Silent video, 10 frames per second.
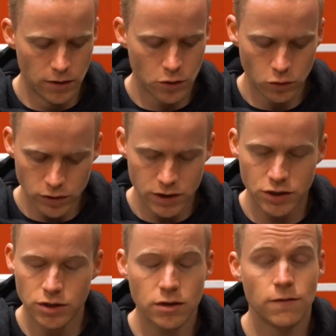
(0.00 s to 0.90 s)
Cool
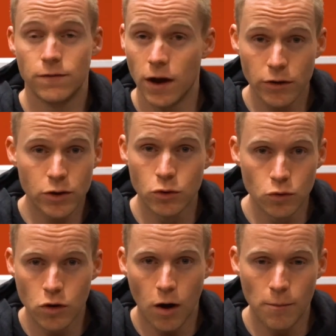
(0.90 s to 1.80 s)
addition, very cool
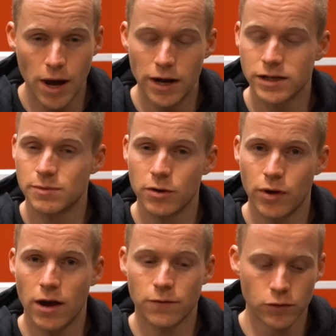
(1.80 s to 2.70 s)
compound. It's been
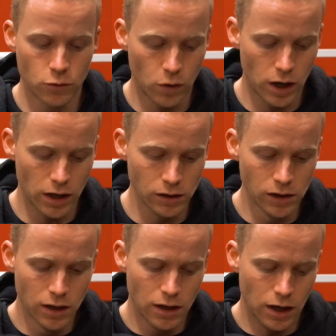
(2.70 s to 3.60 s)
around for a little while.
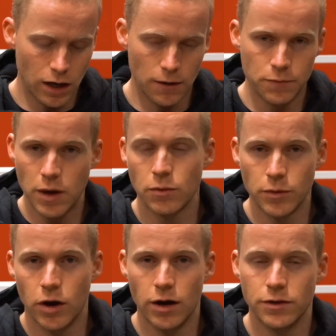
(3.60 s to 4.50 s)
People
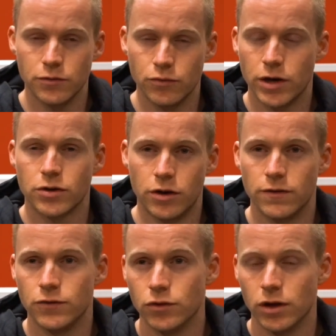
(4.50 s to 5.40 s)
behind Redcon
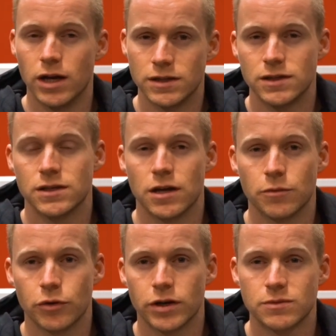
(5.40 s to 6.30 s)
have utilized this in other
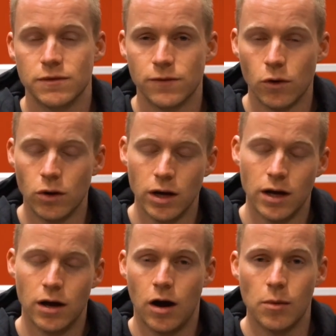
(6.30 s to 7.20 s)
products before.
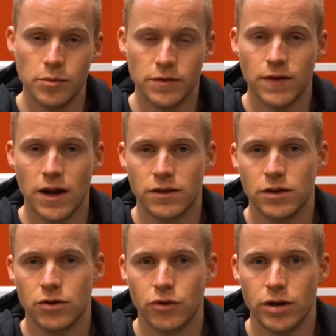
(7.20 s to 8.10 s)
I'm a big fan of the
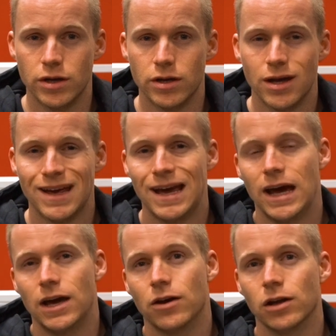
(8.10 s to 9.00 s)
ingredient,
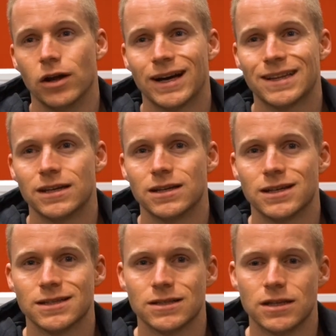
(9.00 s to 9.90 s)
and I like that it
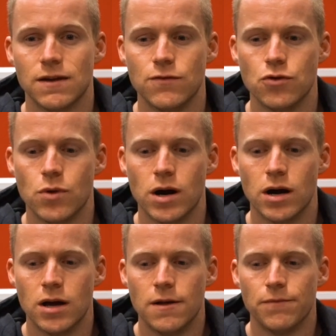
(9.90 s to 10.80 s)
doesn't give you
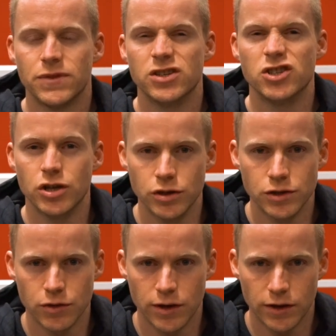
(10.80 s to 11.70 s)
the jitters
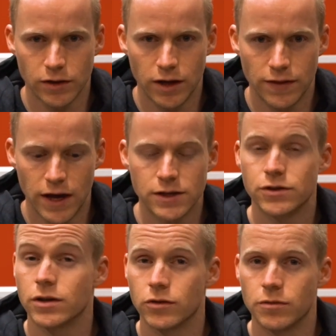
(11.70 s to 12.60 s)
or anything like that, so
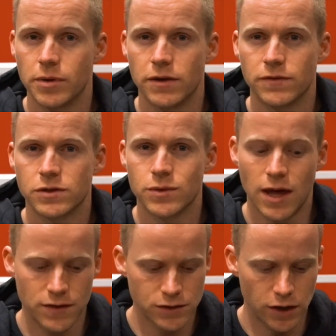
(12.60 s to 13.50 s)
you get all the benefits
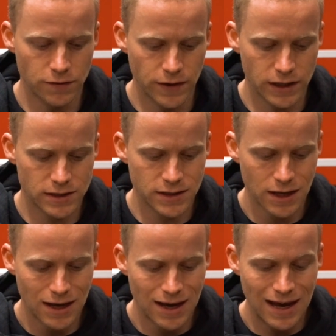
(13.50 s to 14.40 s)
without the side effects.
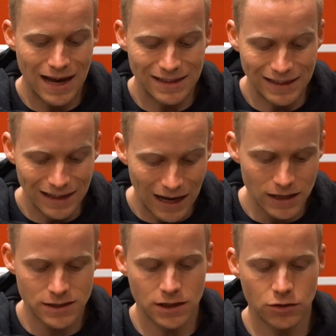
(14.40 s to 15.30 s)
And the
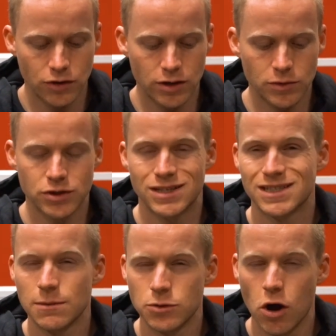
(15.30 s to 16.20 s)
last ingredient, which I
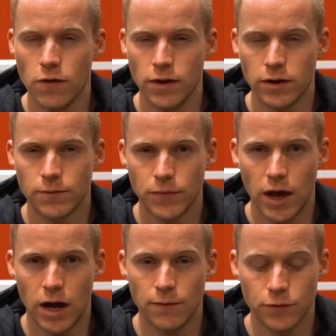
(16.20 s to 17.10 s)
skipped over
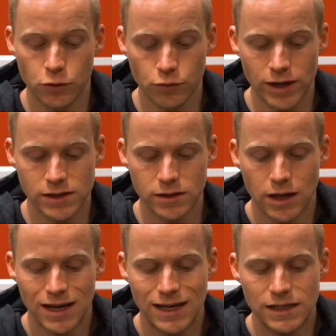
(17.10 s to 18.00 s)
for good reason,
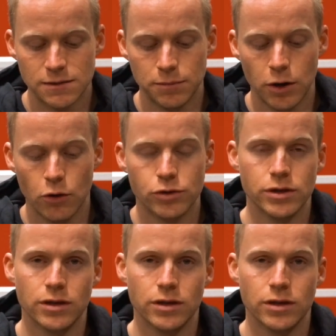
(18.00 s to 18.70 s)
is some biotin.